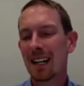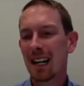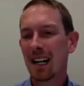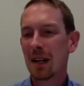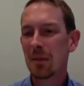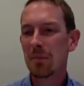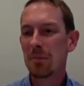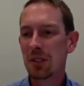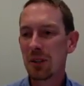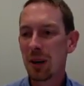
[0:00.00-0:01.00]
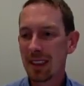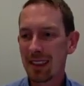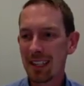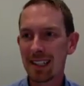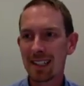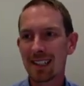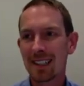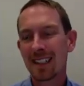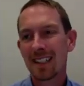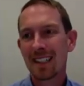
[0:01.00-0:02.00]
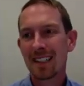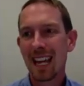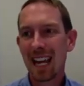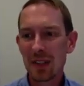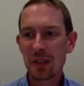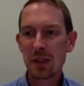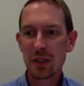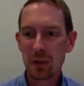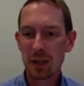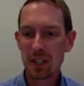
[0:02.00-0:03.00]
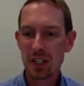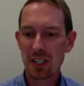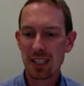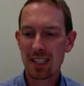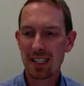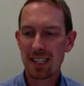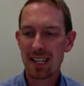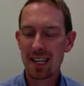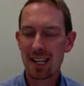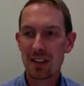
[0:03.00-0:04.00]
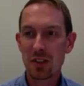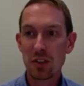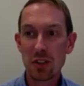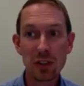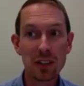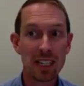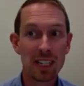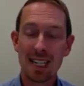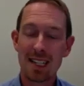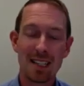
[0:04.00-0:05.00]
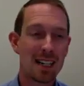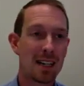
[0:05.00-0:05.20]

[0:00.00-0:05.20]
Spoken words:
So I think to answer the question, certainly